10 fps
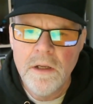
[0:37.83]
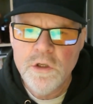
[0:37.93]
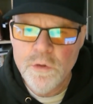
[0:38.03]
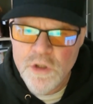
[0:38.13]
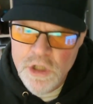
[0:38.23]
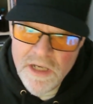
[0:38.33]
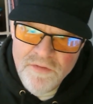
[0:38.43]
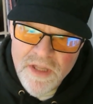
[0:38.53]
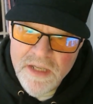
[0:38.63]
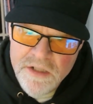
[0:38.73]
To
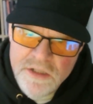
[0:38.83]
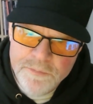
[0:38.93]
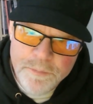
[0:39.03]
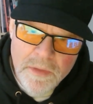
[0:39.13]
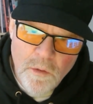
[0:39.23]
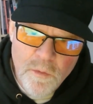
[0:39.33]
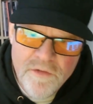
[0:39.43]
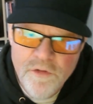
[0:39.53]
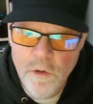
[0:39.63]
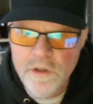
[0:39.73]
achieve this, we
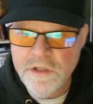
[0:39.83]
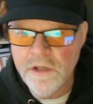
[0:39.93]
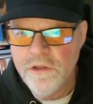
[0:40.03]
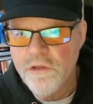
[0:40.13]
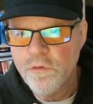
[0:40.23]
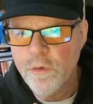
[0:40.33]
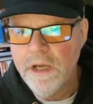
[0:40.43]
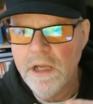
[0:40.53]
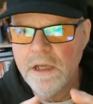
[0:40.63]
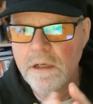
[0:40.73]
focus on
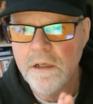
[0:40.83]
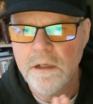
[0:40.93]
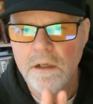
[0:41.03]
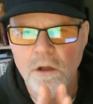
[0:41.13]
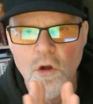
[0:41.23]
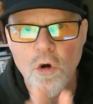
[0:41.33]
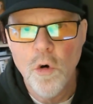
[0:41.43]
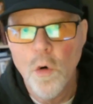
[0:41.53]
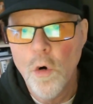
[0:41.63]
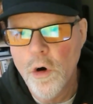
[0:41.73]
three
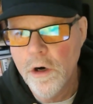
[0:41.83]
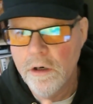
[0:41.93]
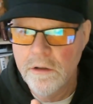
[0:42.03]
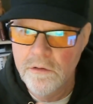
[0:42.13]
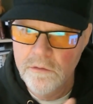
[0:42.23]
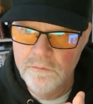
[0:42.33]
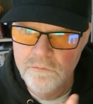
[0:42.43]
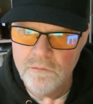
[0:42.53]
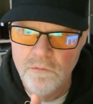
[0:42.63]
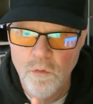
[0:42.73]
core
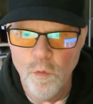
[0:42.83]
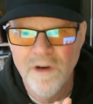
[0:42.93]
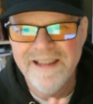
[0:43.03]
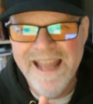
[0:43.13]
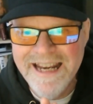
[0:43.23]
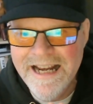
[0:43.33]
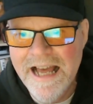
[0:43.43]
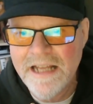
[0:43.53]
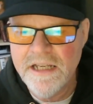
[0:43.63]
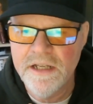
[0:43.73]
related
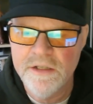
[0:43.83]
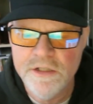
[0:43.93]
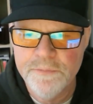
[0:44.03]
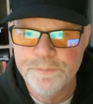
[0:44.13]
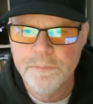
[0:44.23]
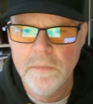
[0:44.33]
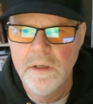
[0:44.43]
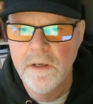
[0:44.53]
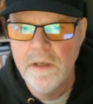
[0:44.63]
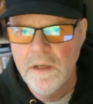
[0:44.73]
ideas:
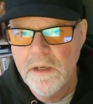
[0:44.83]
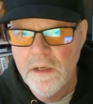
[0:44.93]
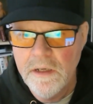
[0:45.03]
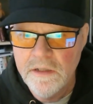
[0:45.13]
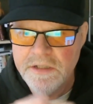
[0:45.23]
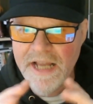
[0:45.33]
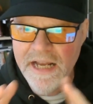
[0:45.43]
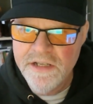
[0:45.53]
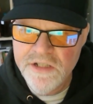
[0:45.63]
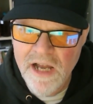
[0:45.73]

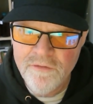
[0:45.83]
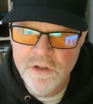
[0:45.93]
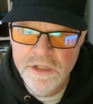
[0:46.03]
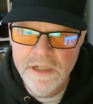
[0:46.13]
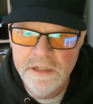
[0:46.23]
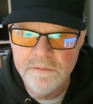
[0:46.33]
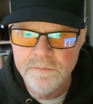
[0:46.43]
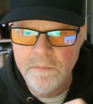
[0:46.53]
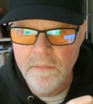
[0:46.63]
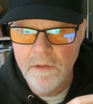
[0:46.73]
data sovereignty,
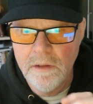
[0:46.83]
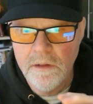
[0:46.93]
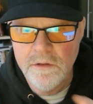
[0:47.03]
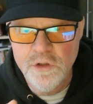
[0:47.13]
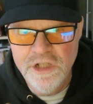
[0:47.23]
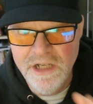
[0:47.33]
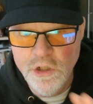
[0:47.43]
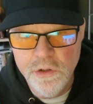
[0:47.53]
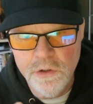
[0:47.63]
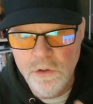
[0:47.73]

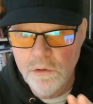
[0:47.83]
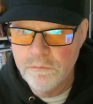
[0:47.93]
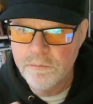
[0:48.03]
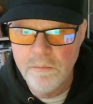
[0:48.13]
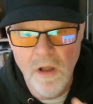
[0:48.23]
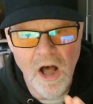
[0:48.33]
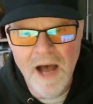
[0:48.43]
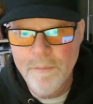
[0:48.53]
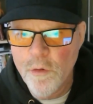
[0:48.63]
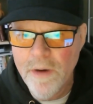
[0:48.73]
digital
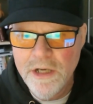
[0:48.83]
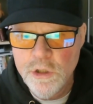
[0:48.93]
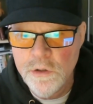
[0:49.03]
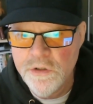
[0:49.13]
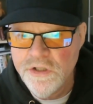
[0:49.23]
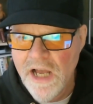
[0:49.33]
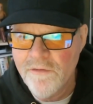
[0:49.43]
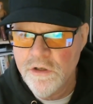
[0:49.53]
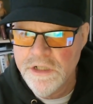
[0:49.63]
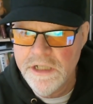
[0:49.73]
operational
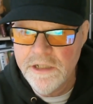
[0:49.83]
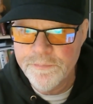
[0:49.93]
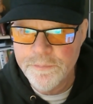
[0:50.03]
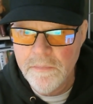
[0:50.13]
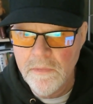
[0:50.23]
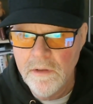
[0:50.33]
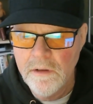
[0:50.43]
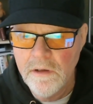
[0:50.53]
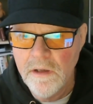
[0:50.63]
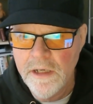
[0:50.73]
sovereignty,
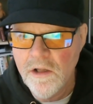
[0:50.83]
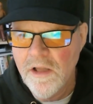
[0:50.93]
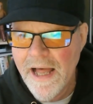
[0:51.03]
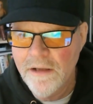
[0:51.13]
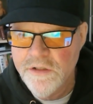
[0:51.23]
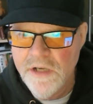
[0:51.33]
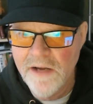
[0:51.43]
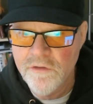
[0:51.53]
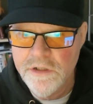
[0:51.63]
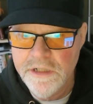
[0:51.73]
and cloud
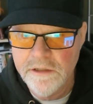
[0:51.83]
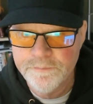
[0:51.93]
sovereignty.